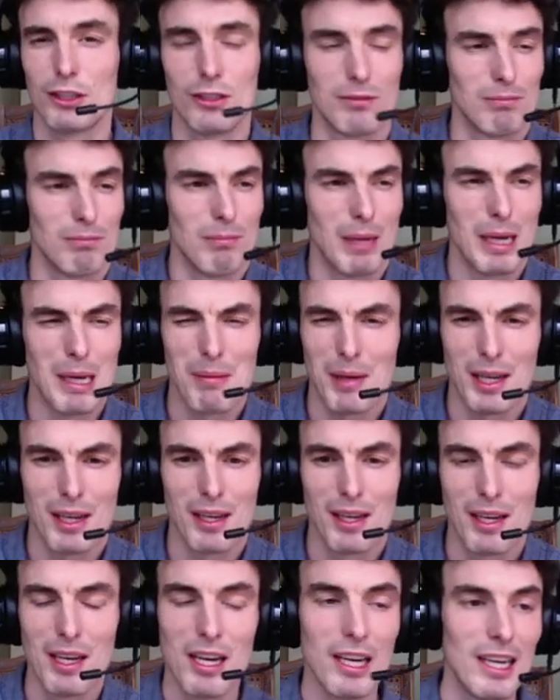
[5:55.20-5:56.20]

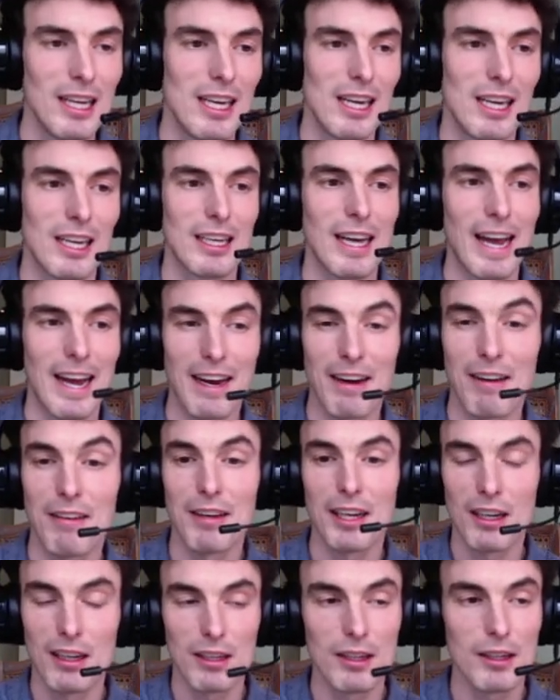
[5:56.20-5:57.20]
maybe.
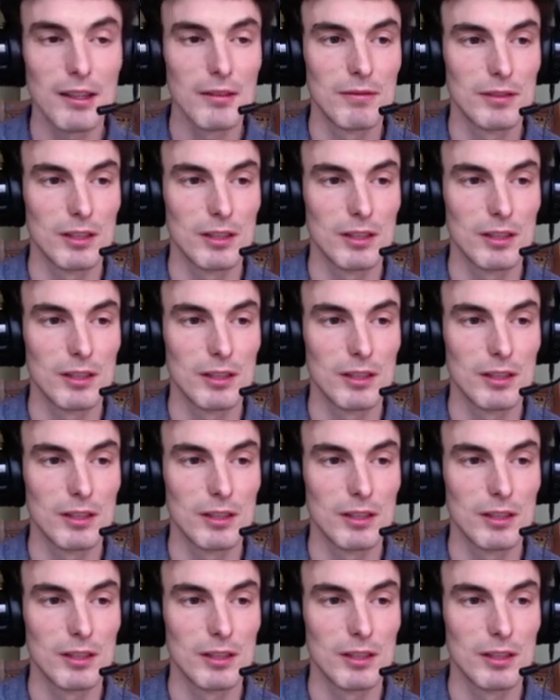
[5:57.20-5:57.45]
Carrier,